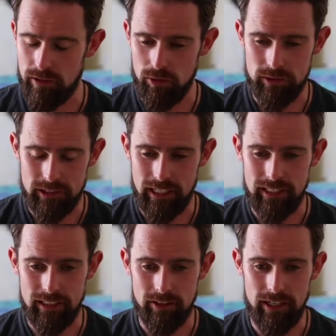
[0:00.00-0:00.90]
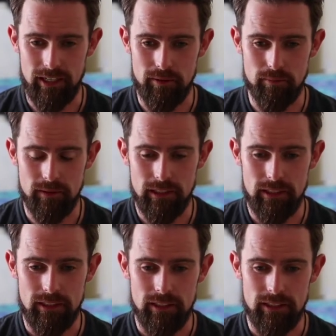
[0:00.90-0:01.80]
go into that later.
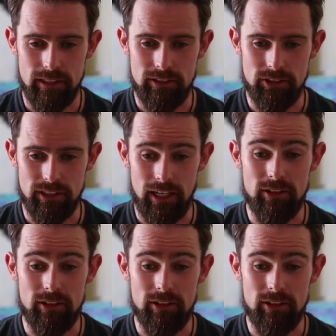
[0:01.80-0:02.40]
Let's see.